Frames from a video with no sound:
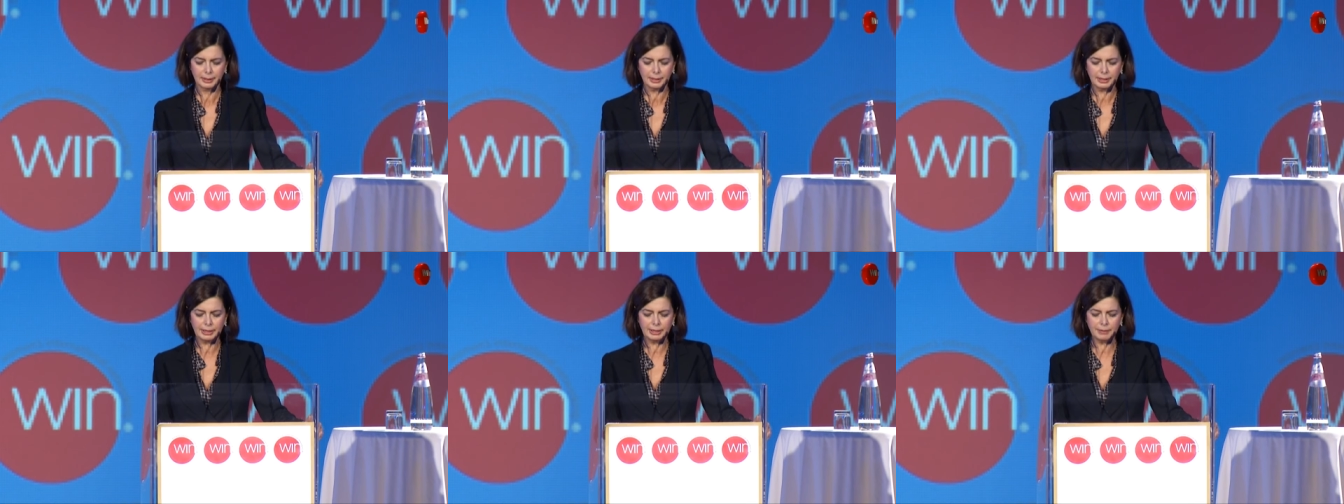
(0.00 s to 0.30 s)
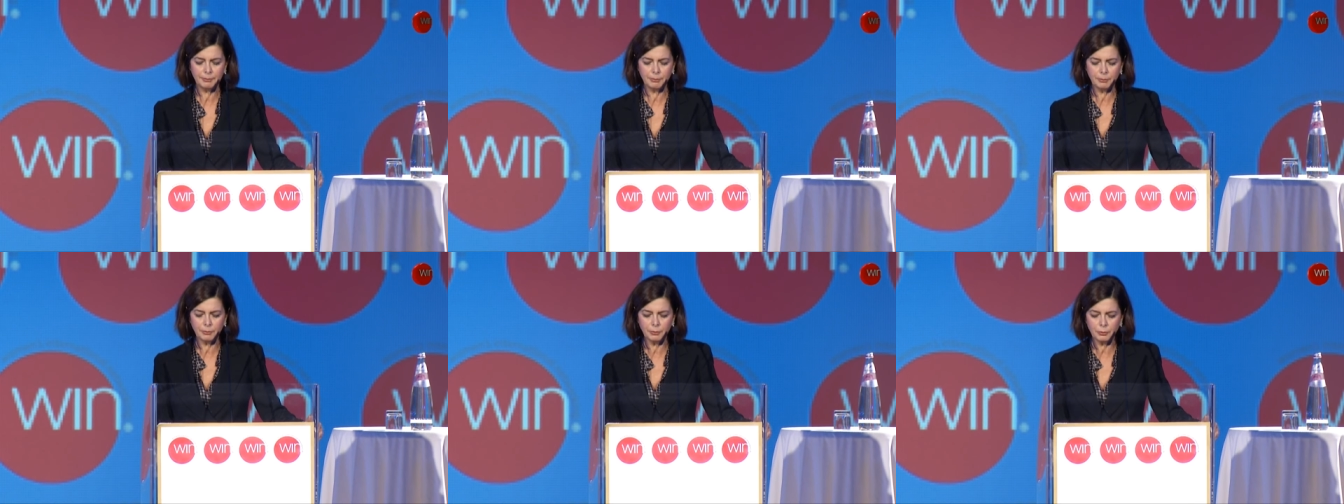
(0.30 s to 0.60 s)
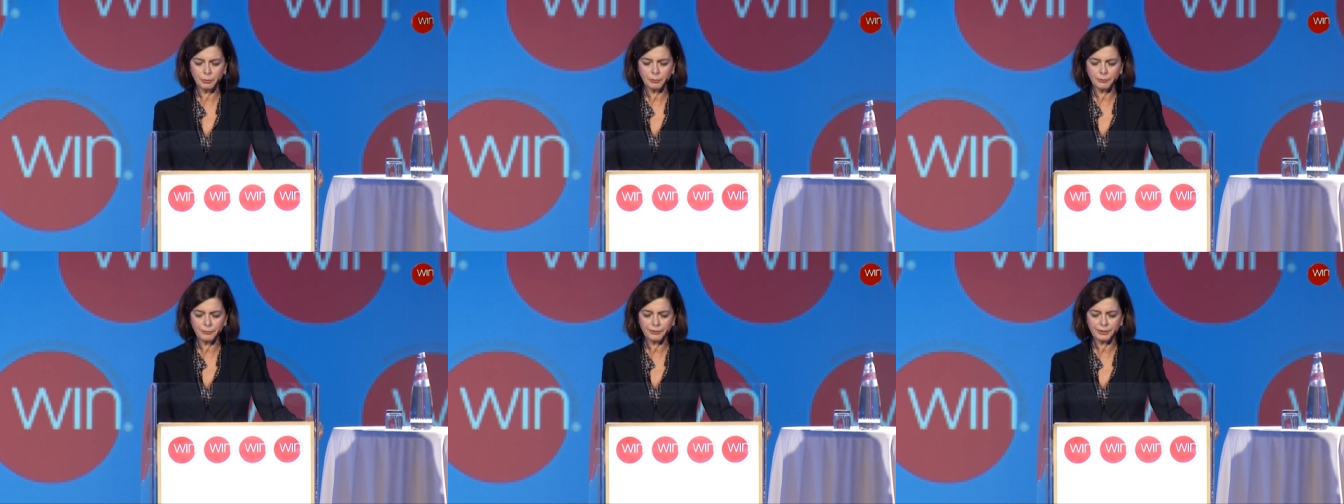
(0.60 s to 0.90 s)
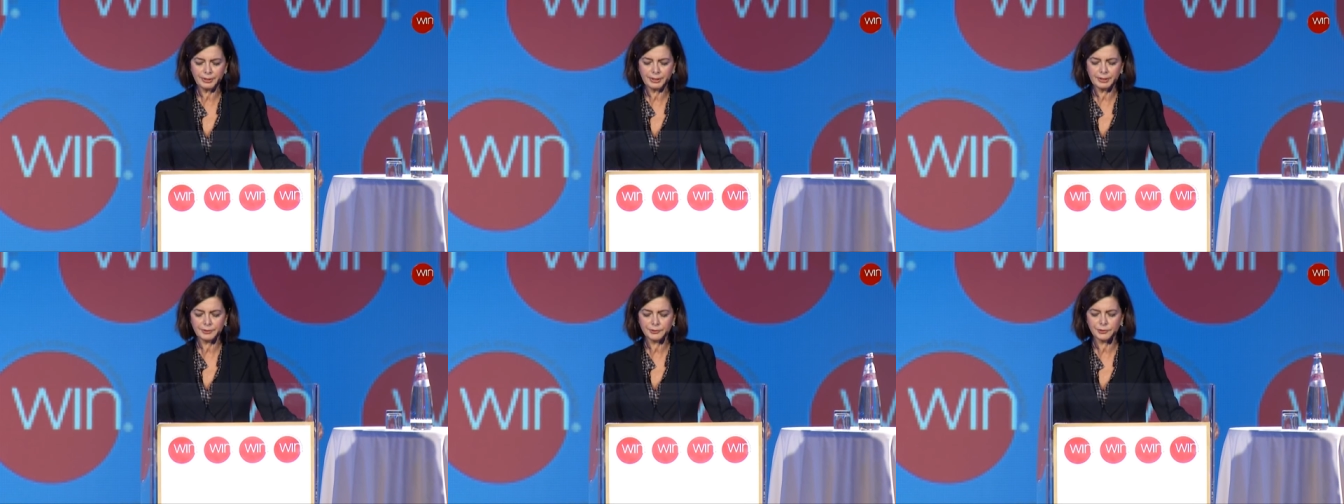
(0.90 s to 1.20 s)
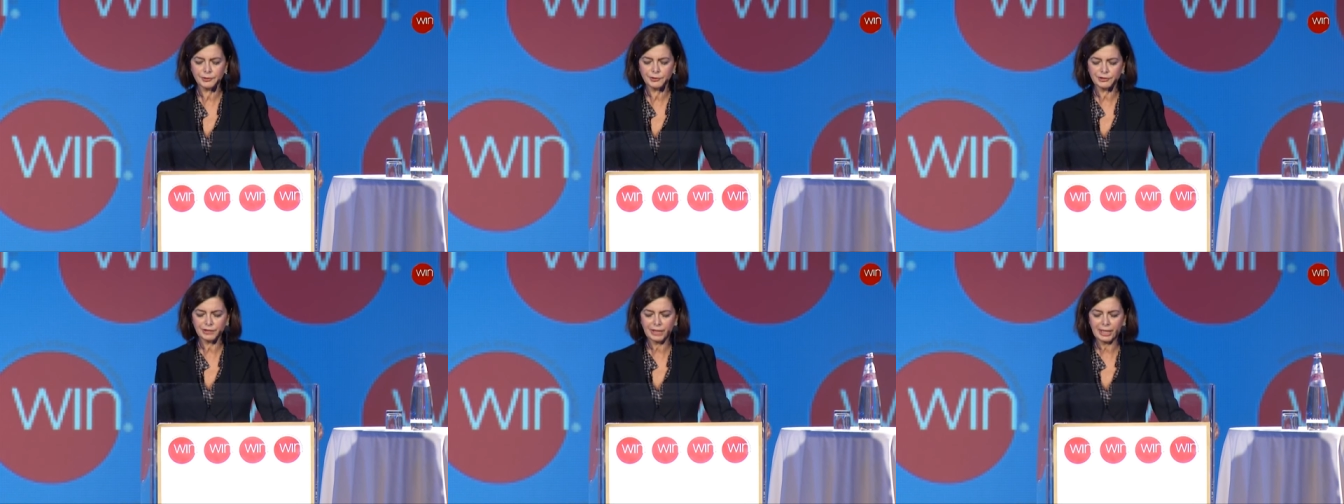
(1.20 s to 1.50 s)
in moving
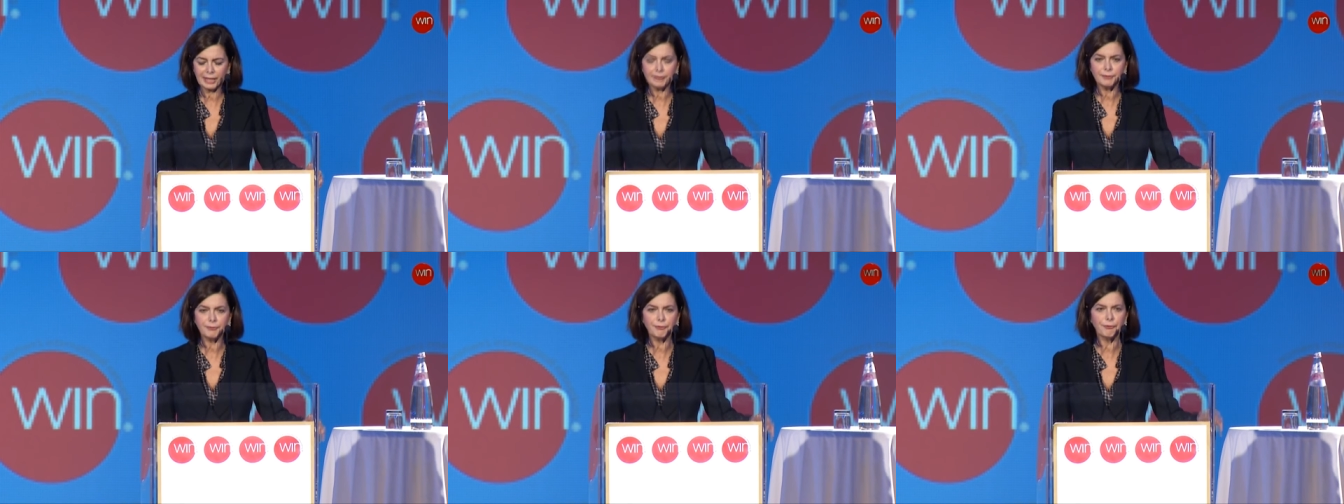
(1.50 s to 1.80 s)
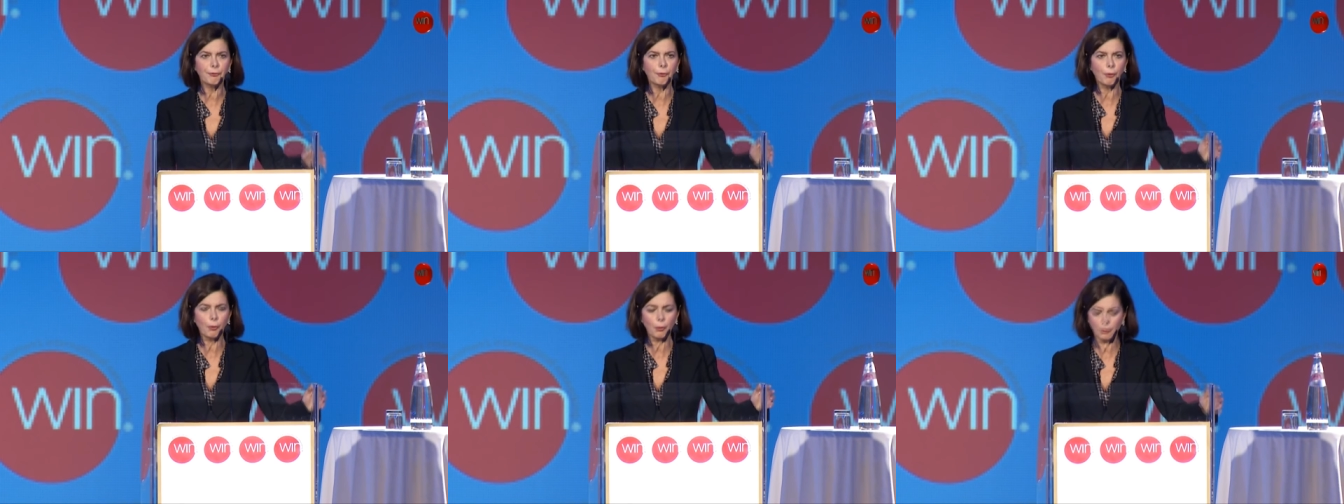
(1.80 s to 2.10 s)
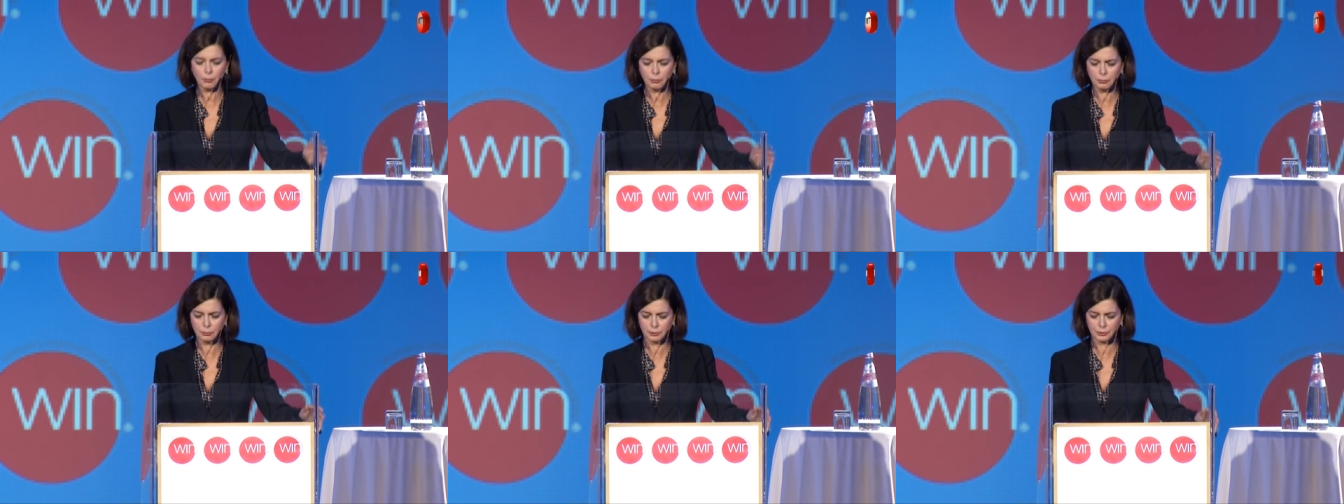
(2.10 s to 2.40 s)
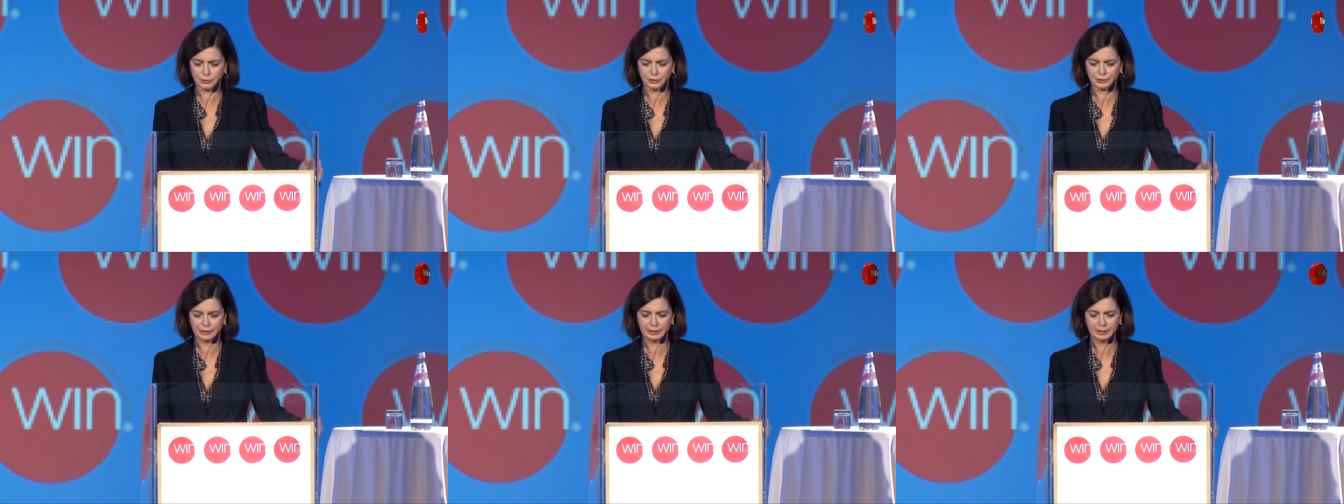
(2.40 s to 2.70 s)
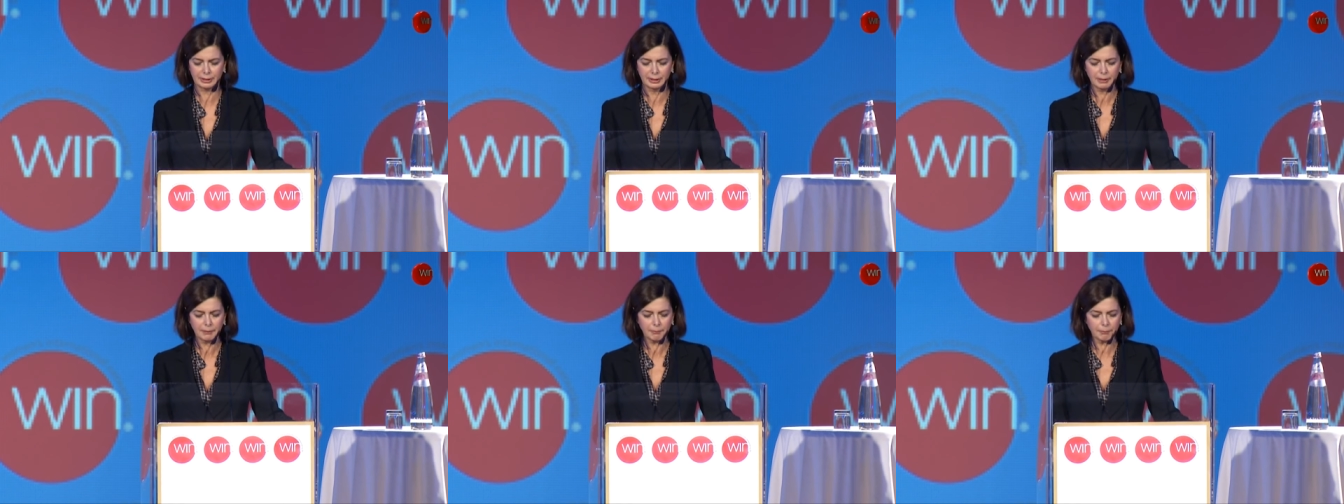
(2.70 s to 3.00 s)
society forward,
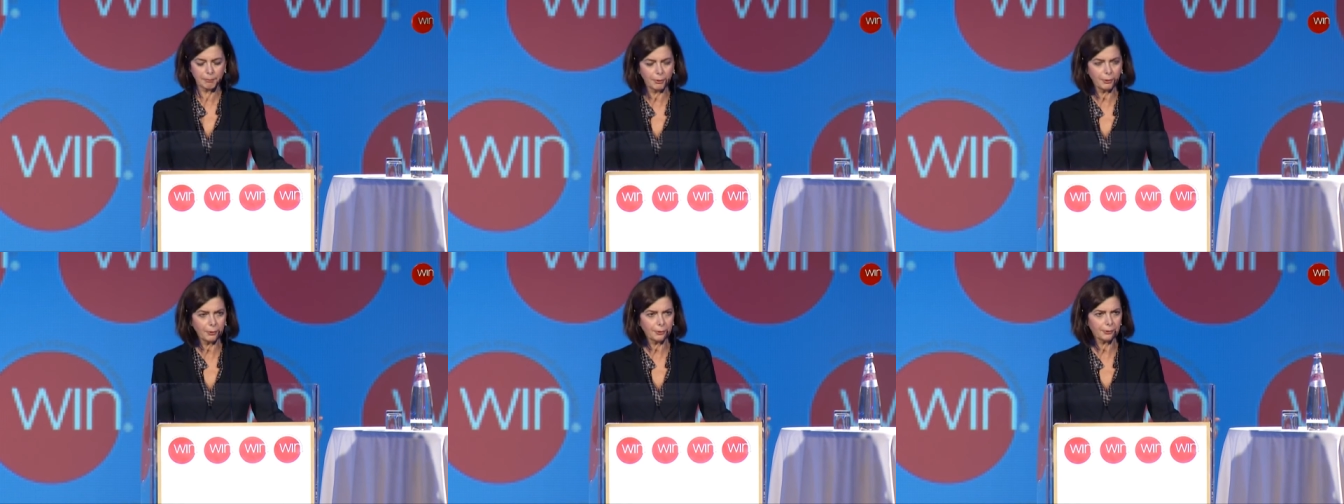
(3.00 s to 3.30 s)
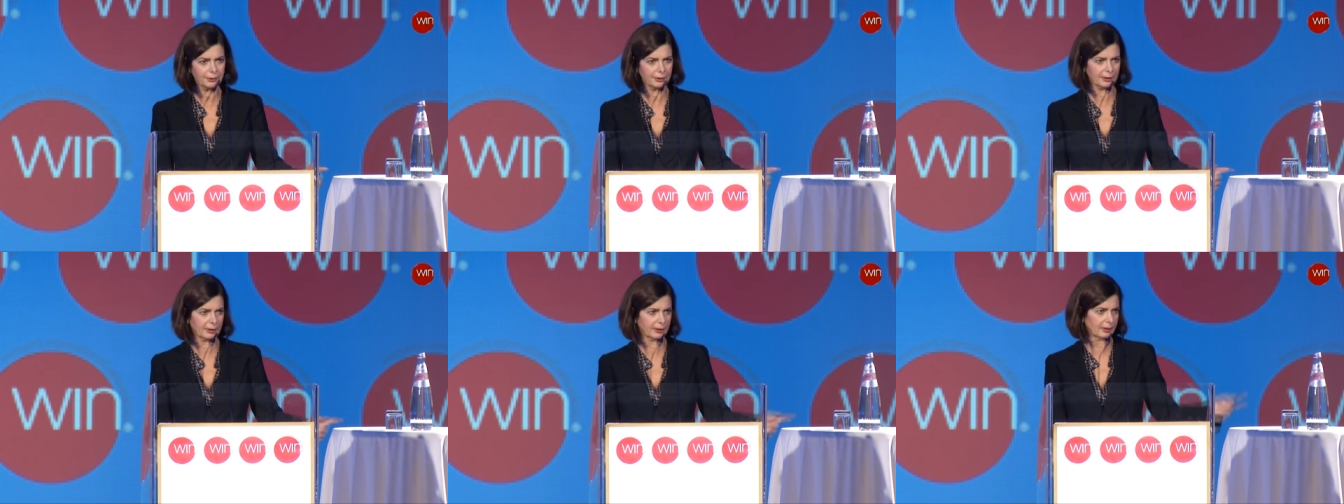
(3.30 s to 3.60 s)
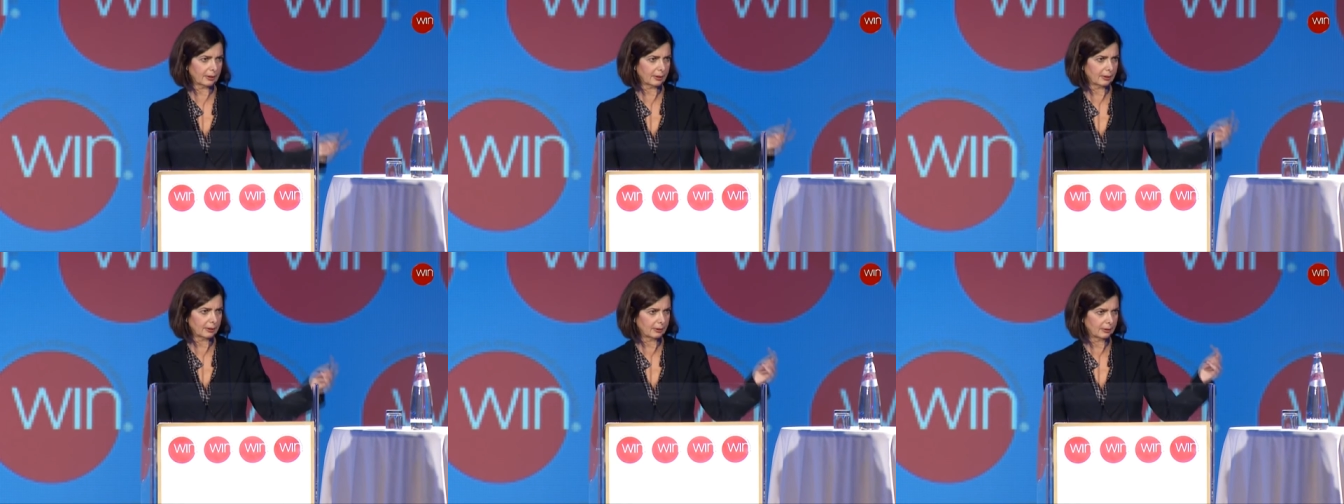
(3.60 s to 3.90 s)
both